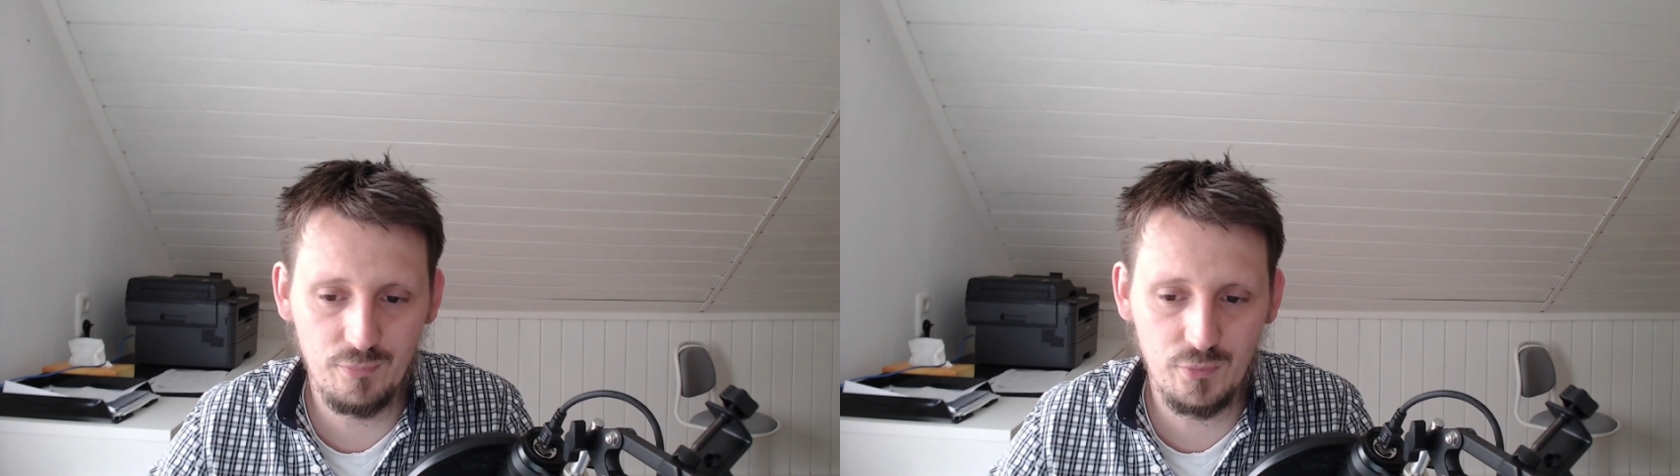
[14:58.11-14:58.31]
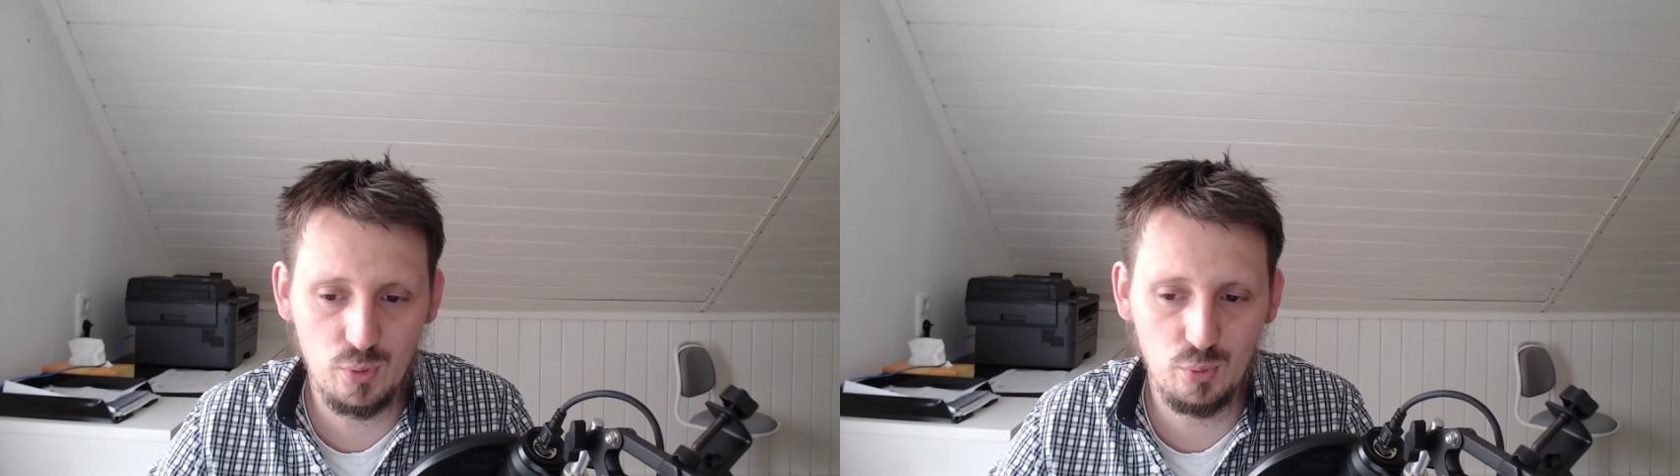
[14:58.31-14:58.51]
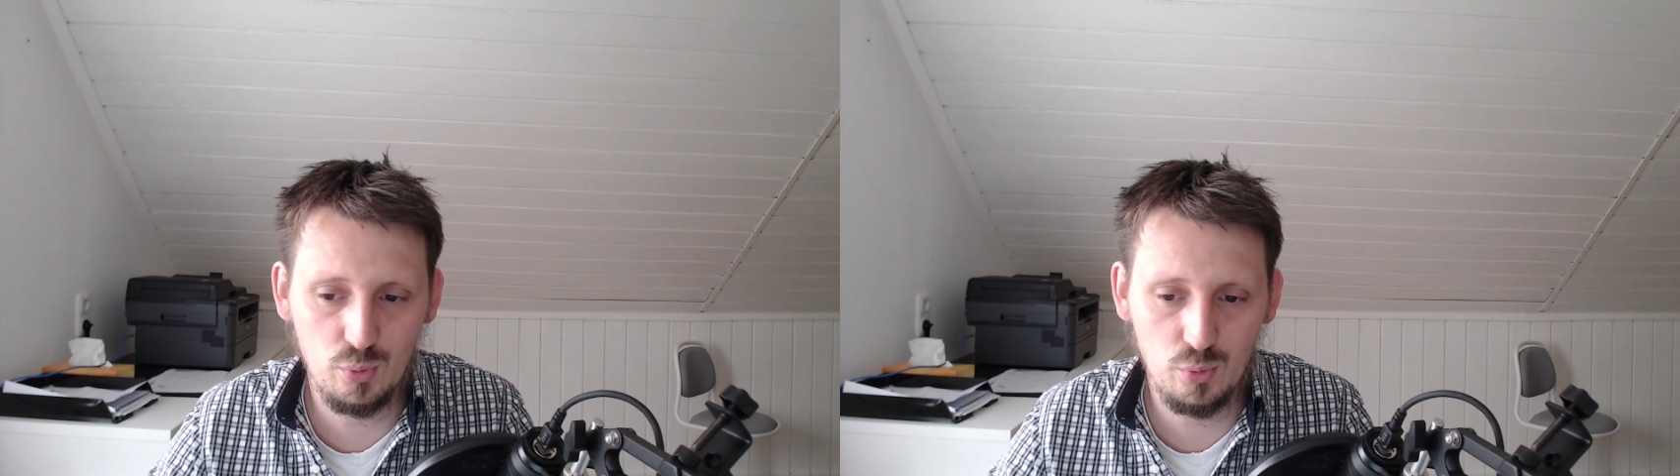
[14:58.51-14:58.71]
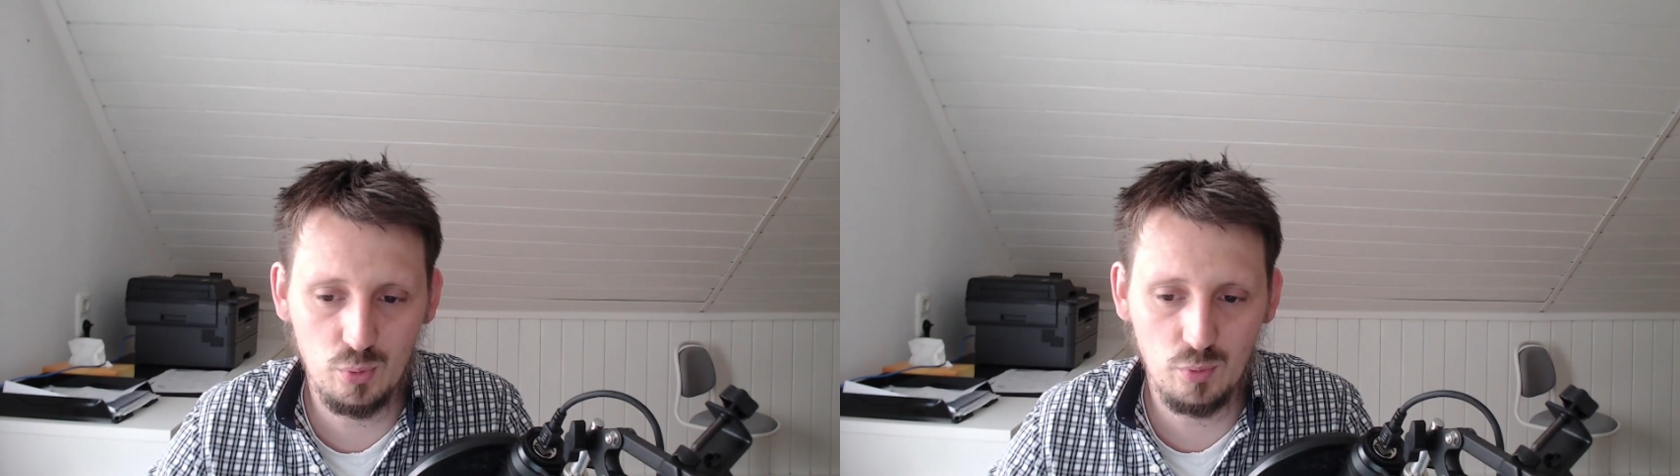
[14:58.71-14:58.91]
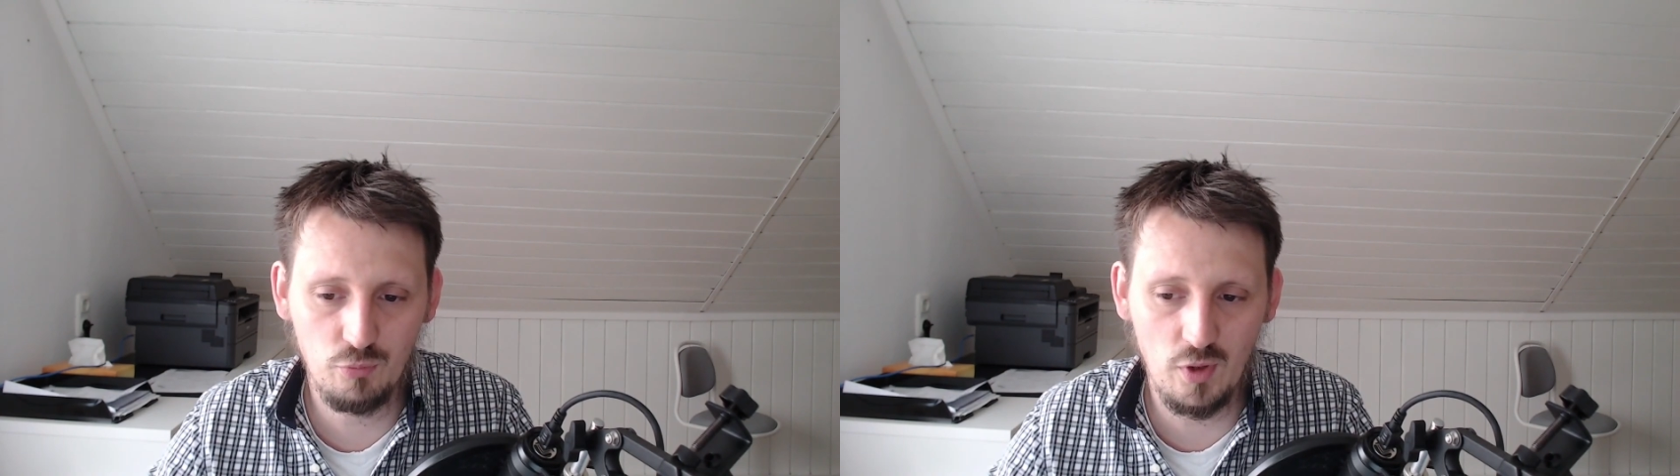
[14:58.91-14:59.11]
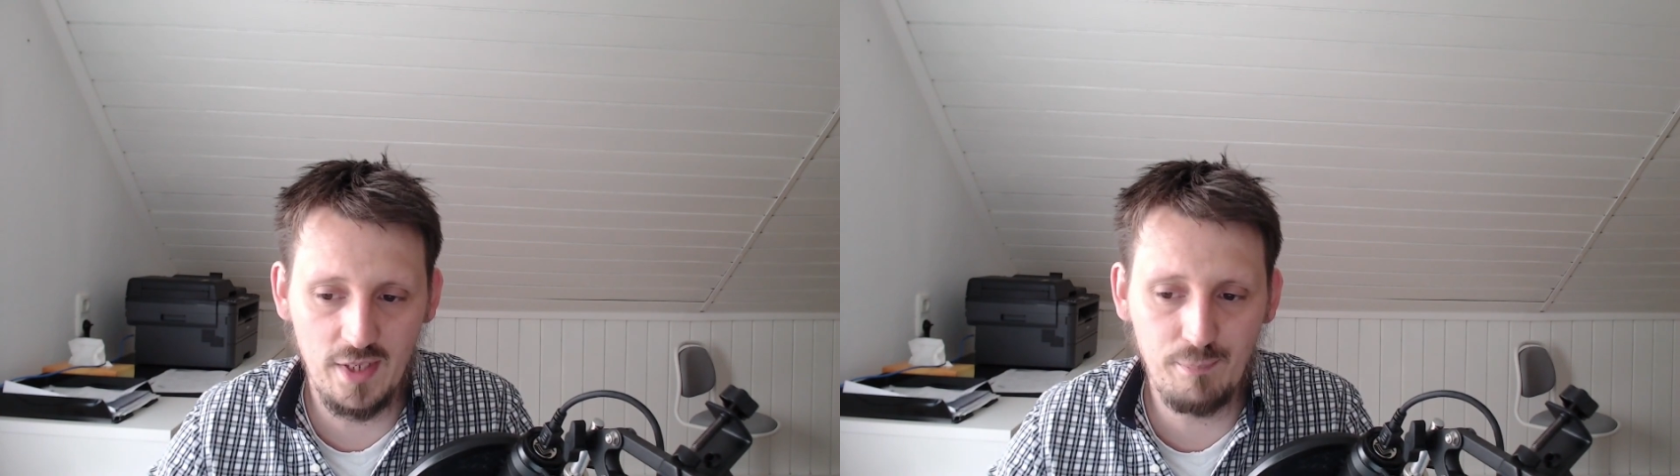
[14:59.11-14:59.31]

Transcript: for that